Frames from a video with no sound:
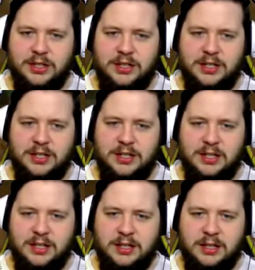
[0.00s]

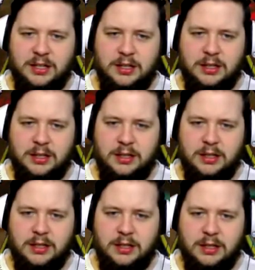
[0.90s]

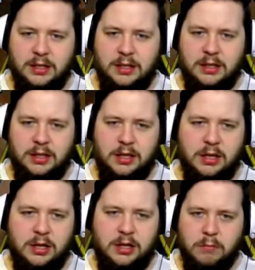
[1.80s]
[no speech]